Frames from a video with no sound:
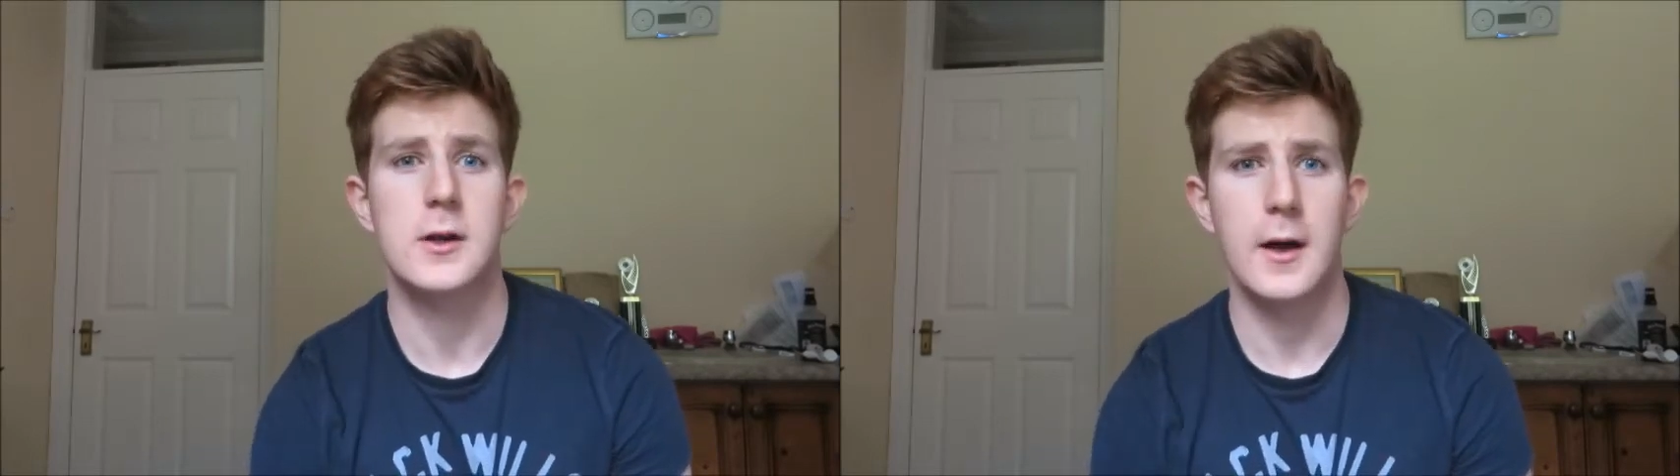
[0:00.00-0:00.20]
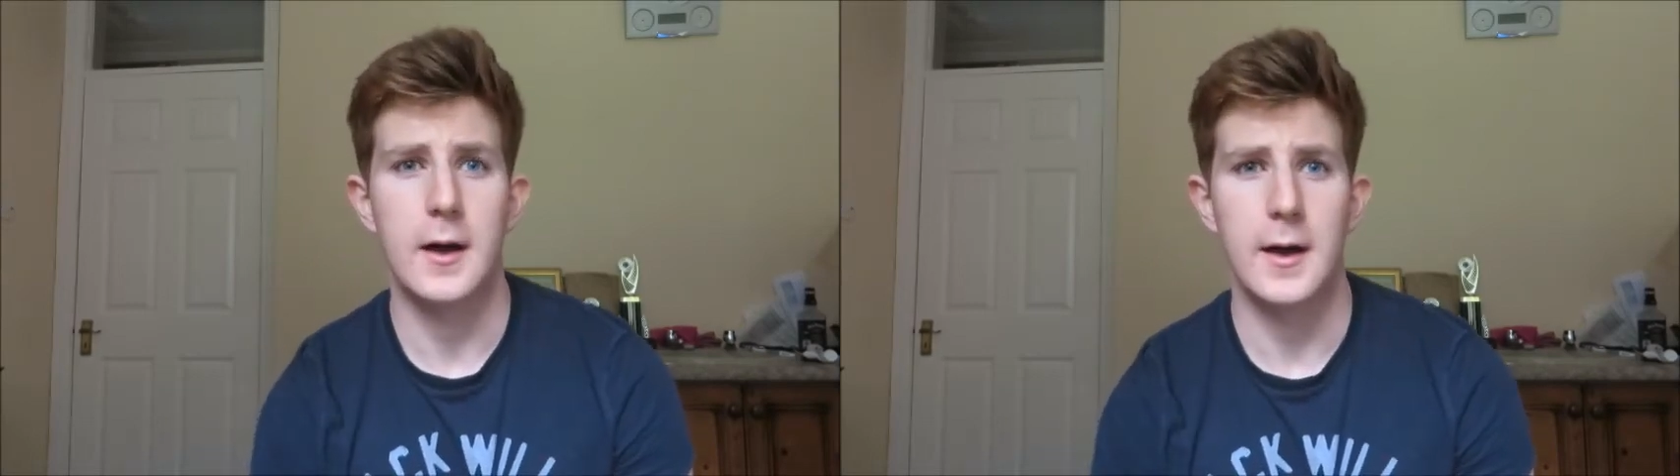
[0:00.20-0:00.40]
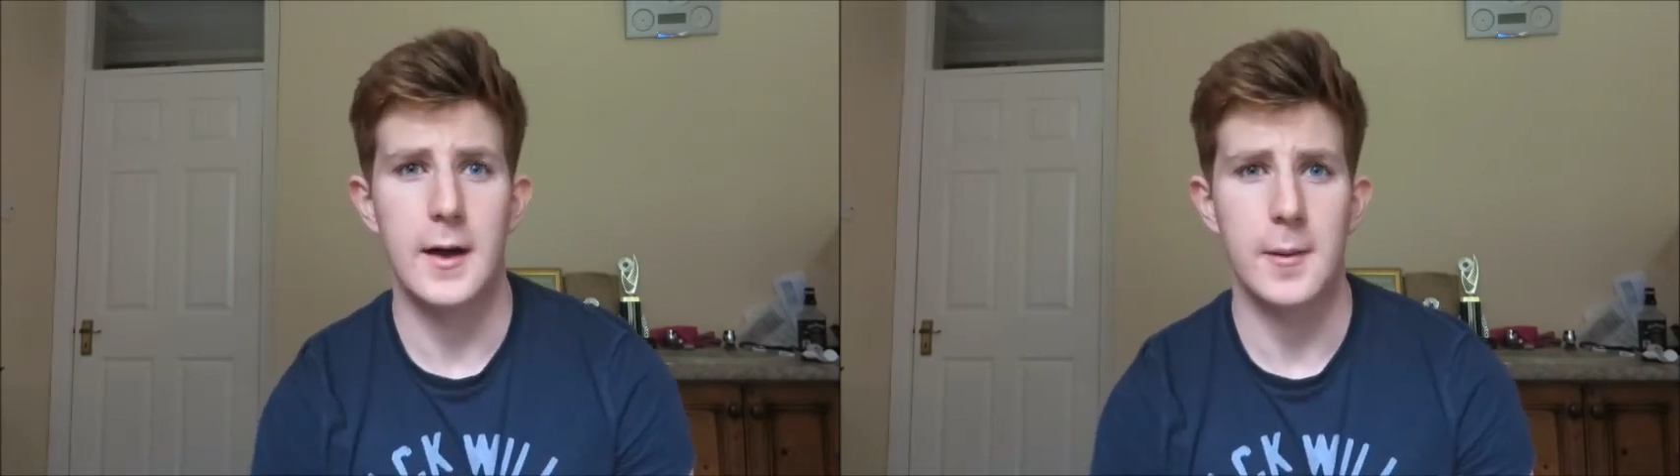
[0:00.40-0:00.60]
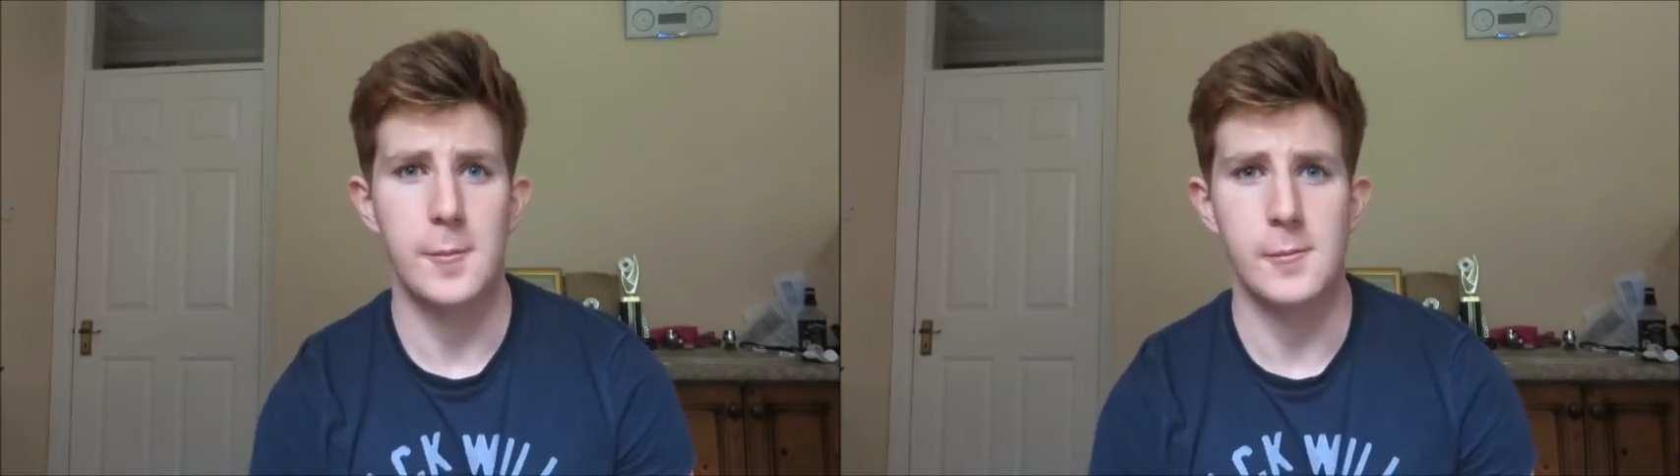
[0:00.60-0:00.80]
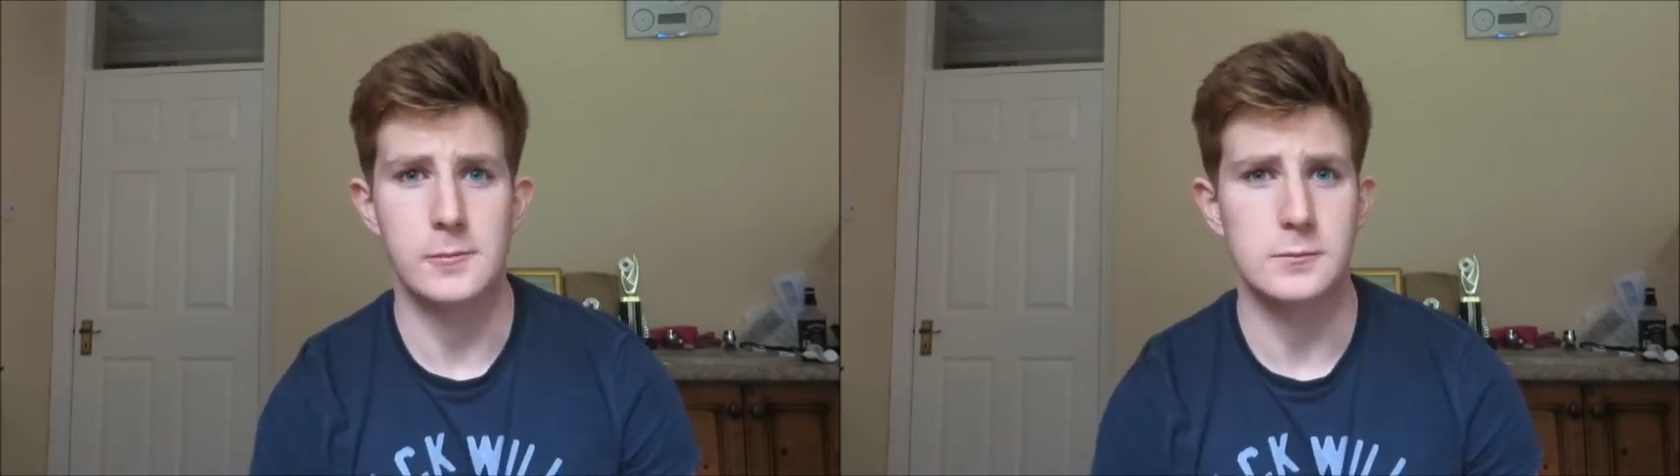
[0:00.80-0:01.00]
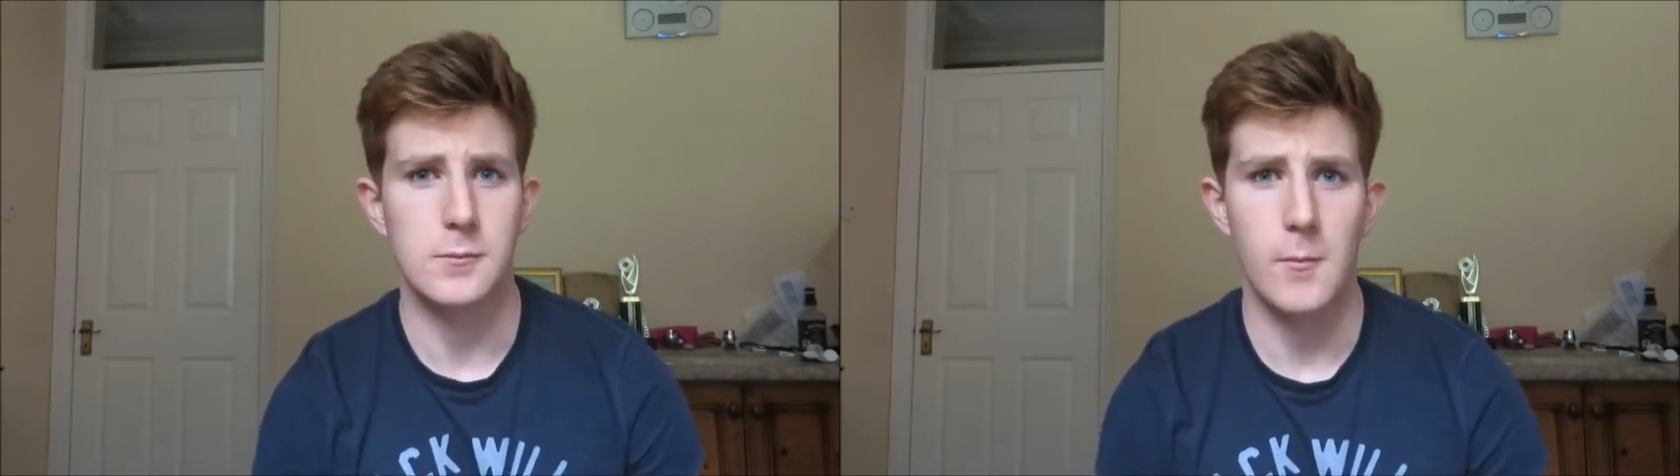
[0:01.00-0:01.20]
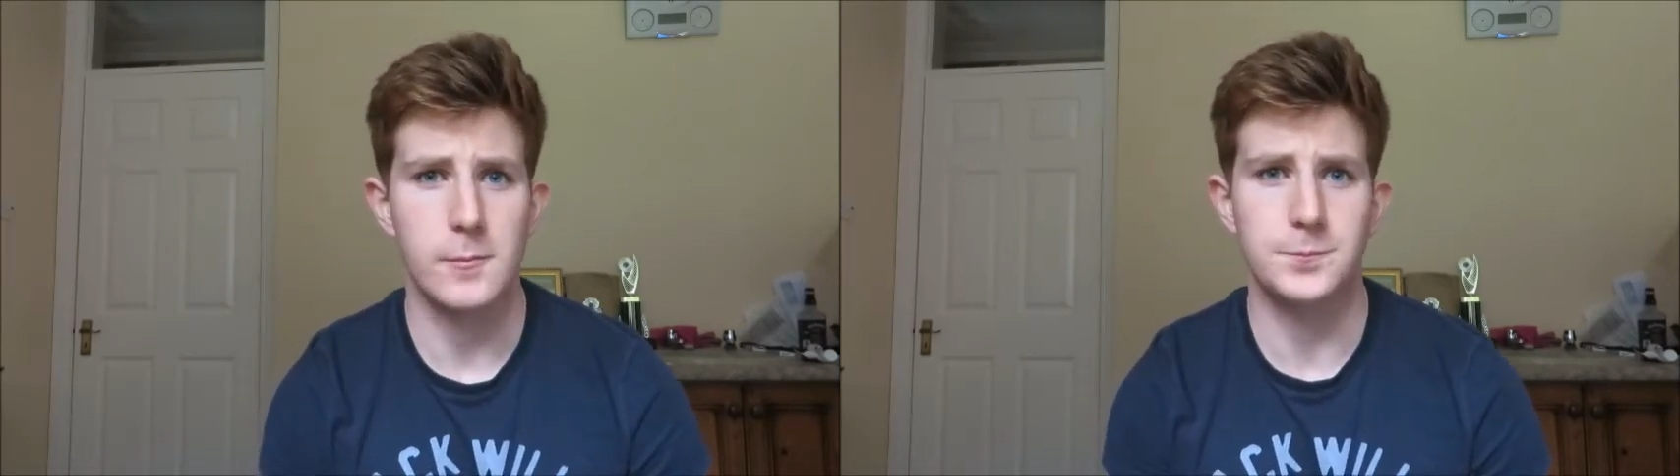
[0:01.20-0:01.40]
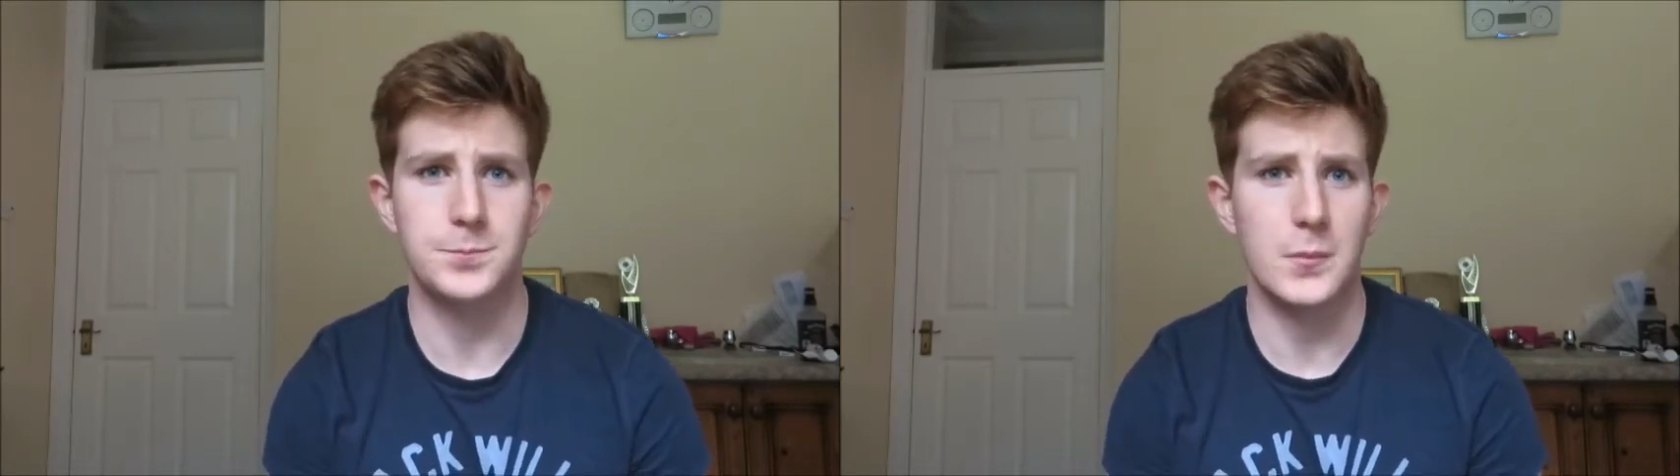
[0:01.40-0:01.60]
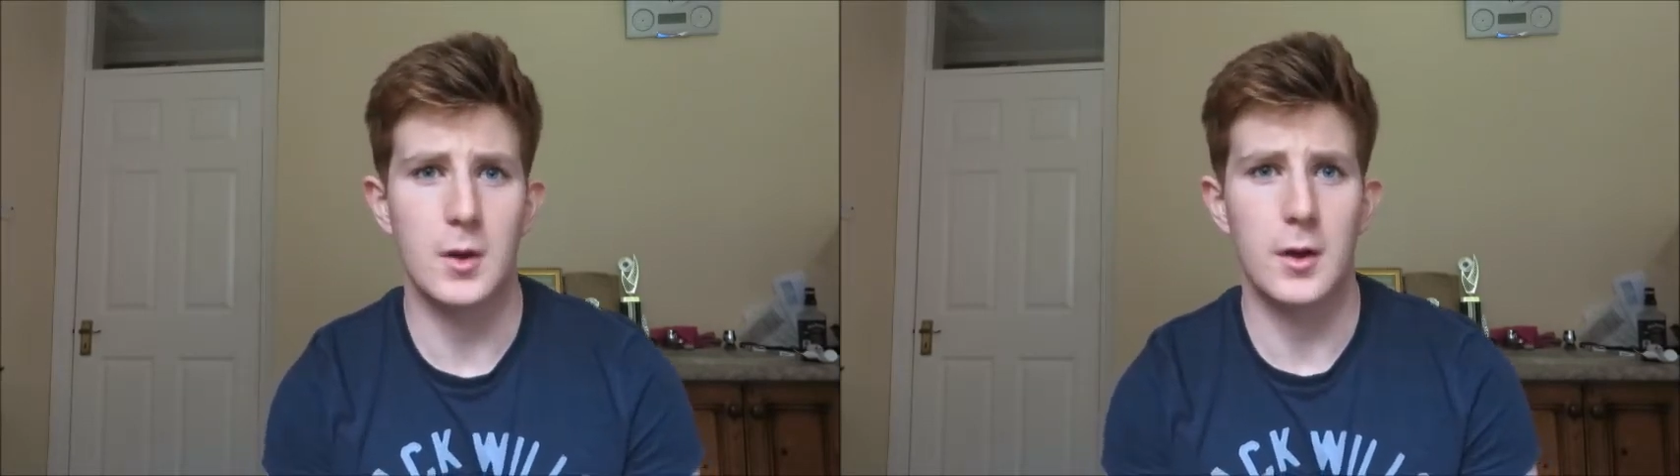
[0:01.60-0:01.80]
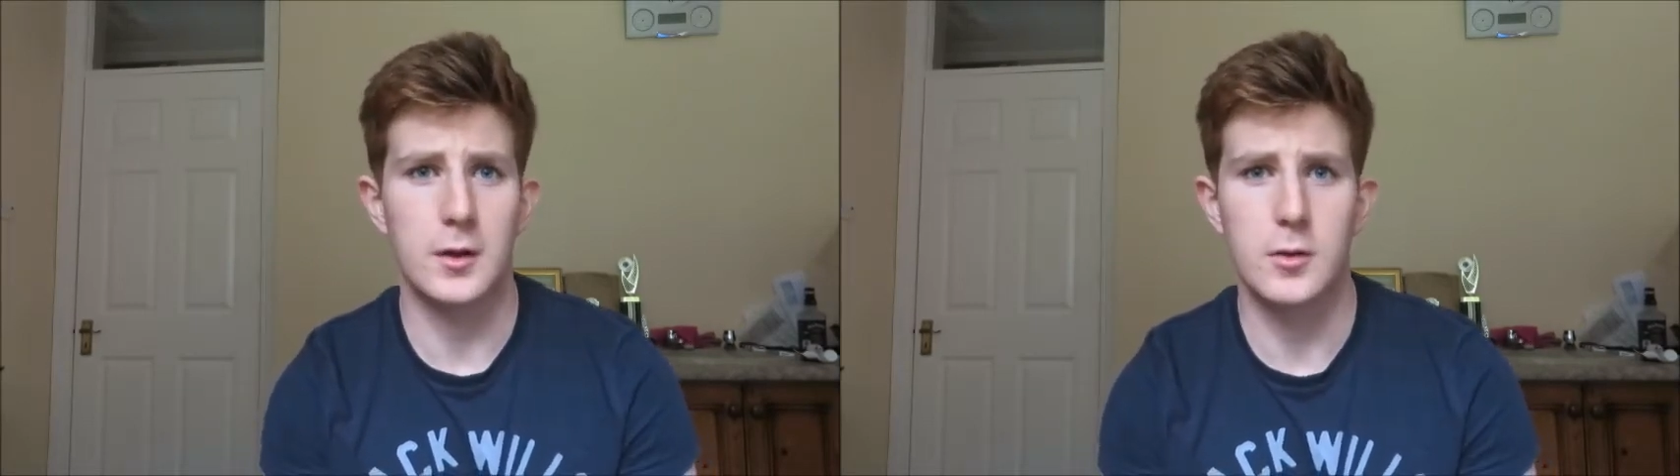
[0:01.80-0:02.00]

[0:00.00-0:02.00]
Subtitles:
Like,